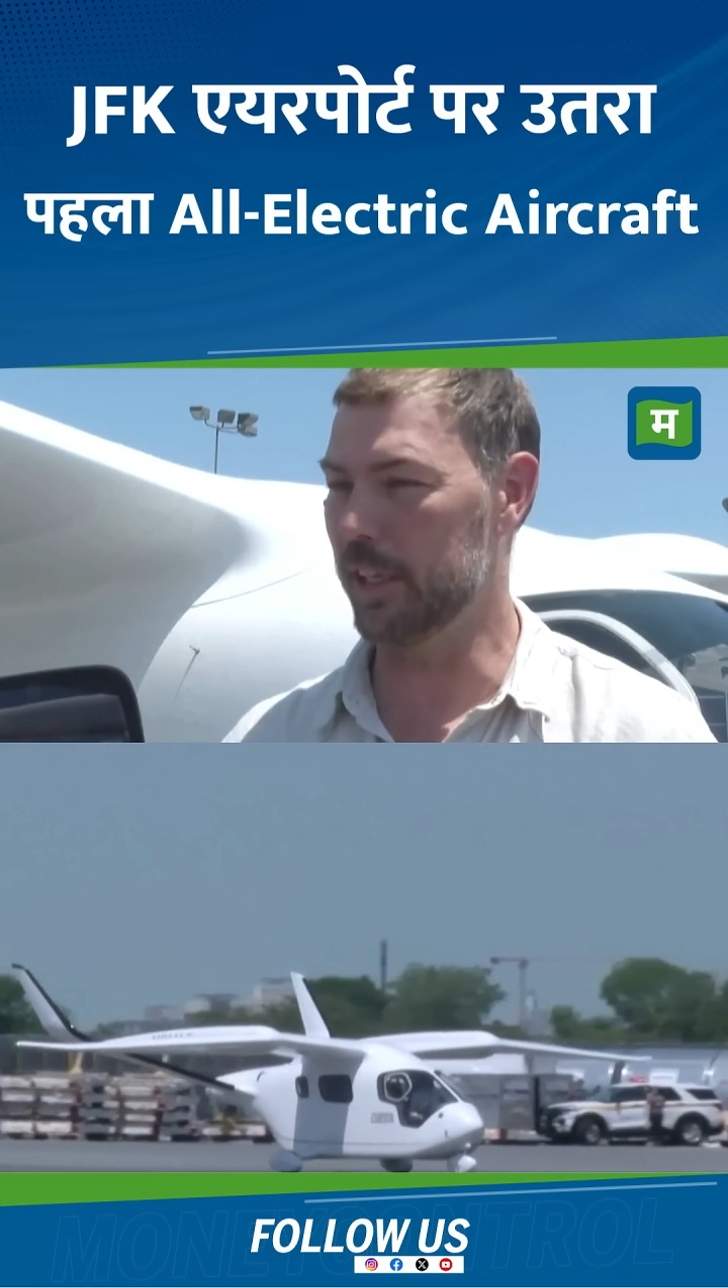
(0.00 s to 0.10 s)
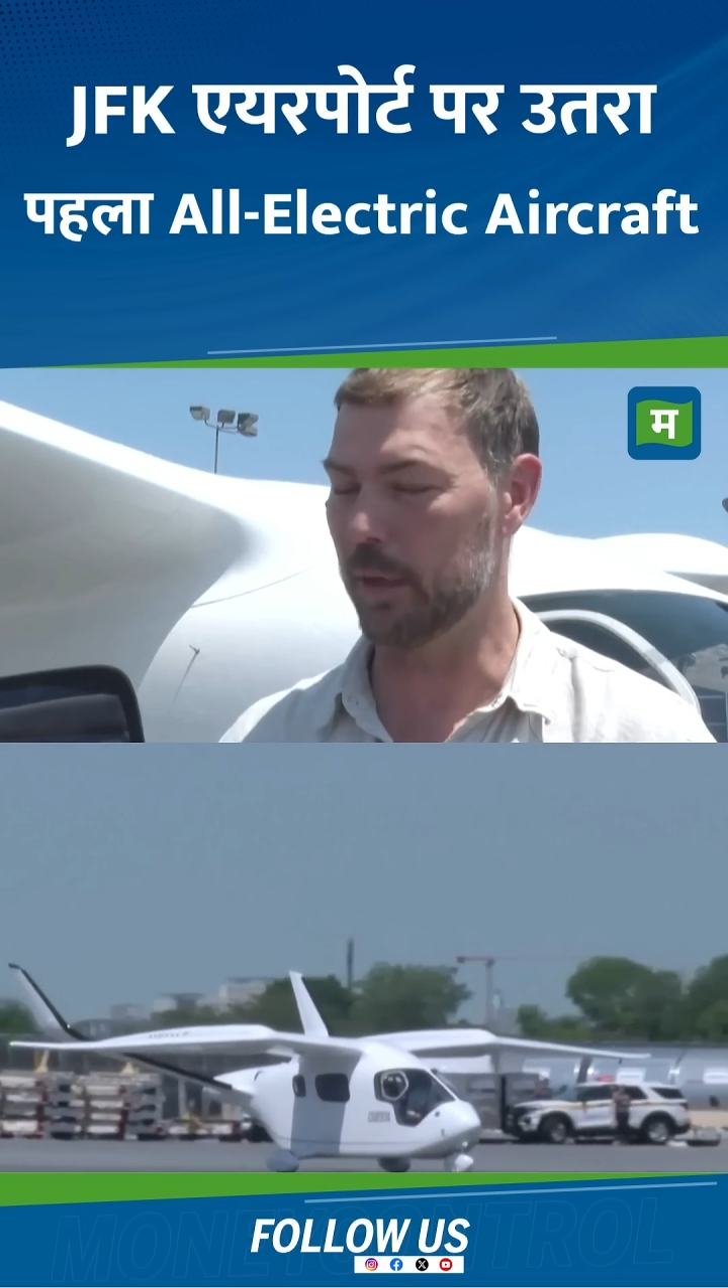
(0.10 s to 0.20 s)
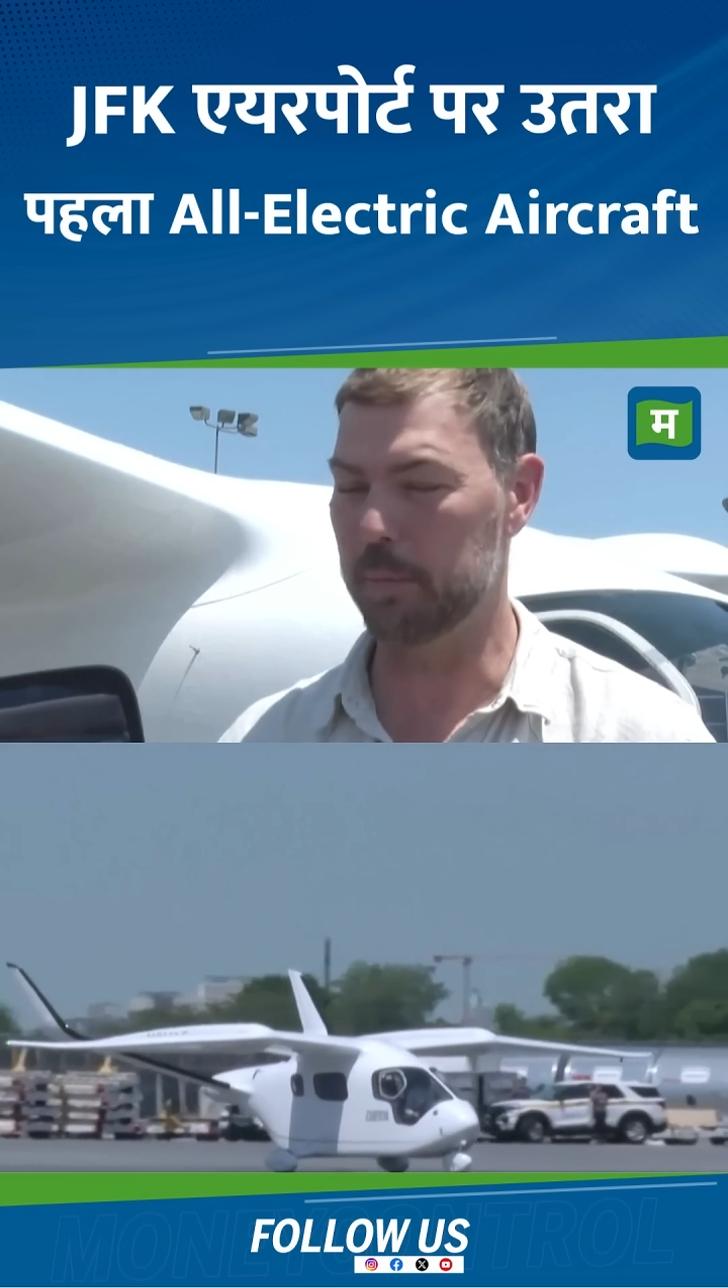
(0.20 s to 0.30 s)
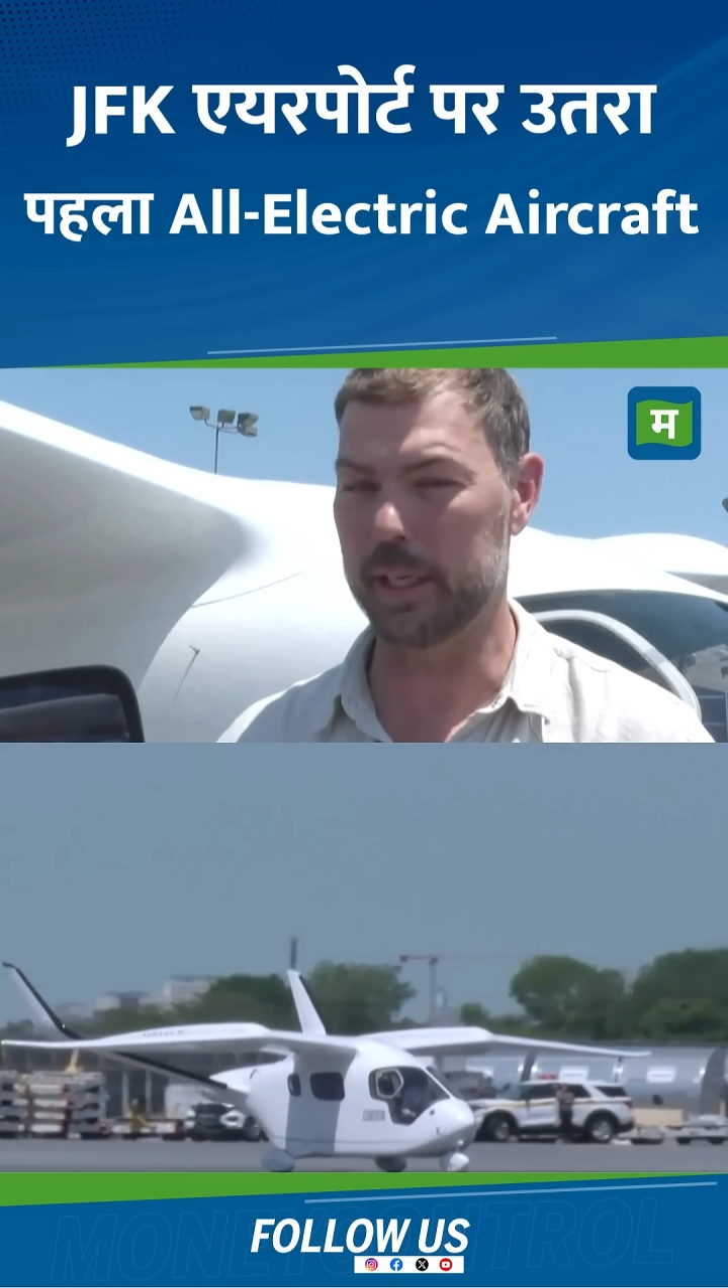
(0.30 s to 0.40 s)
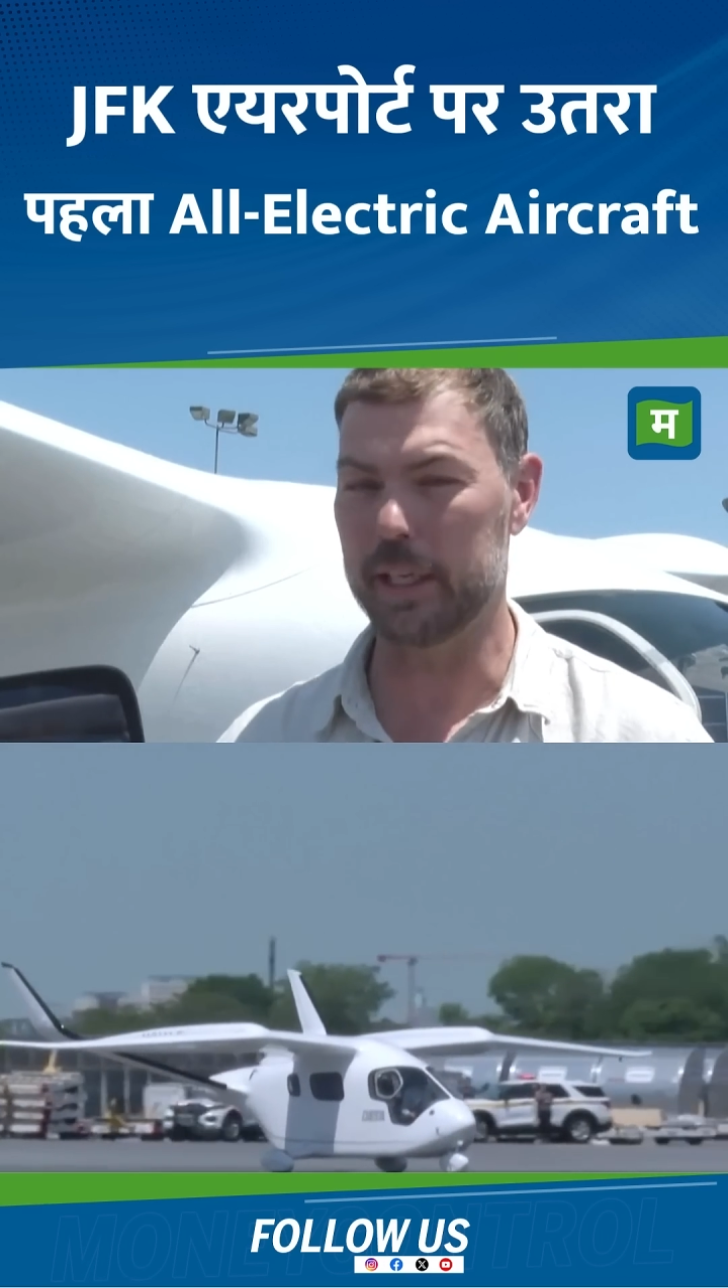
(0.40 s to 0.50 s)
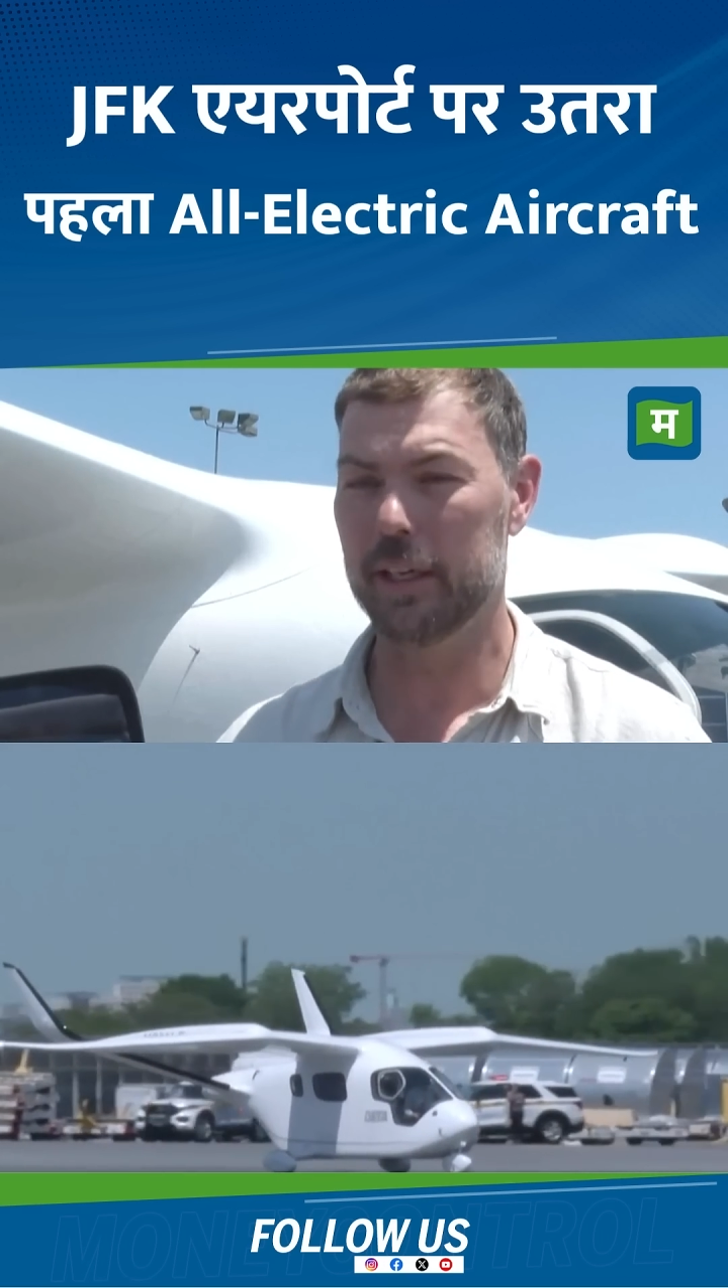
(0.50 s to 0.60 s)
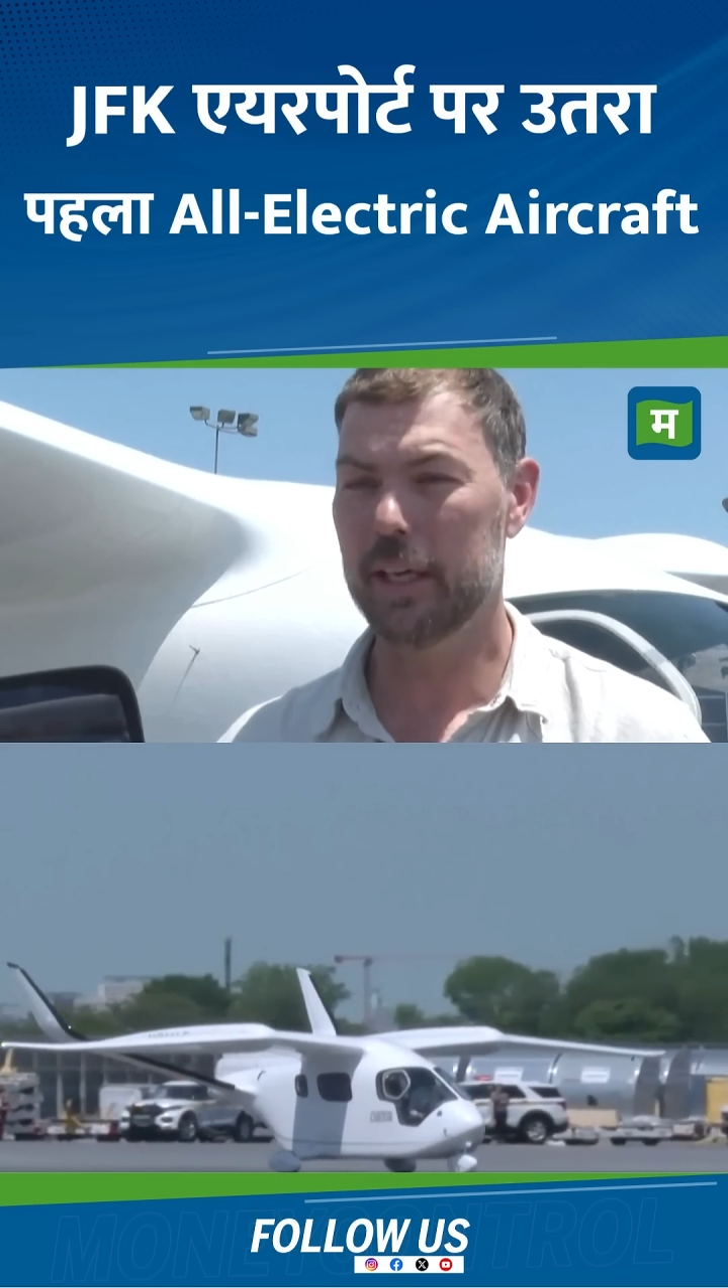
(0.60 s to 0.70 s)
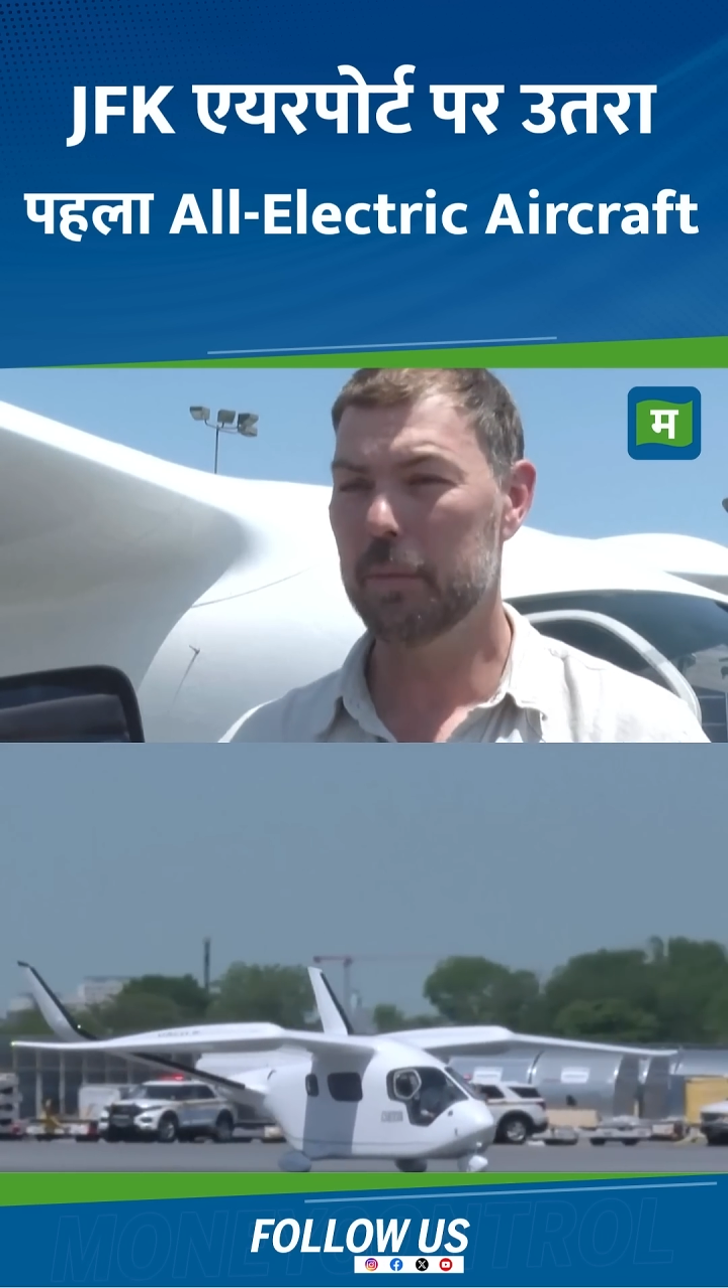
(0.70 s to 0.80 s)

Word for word: the airplane,